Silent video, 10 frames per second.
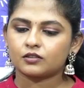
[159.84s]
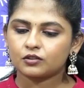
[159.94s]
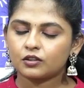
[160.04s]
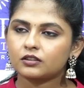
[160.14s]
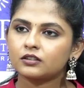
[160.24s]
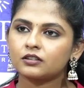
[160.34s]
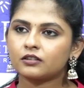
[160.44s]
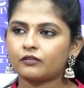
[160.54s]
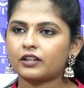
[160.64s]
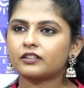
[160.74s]
So,
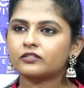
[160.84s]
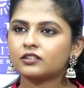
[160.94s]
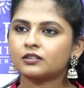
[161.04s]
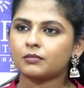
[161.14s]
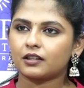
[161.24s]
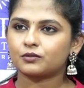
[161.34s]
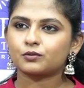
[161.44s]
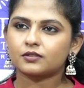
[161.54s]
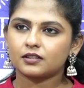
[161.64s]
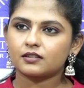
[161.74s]
doctor, whenever the
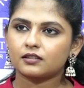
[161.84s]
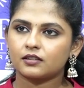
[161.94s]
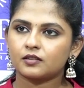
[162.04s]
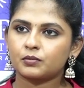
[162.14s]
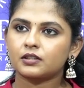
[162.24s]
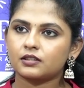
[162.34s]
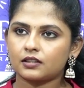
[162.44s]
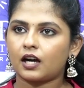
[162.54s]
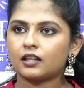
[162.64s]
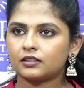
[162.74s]
monsoon season has been
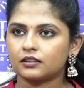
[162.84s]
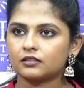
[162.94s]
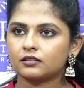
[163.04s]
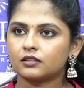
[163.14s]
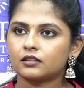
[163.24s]
starting,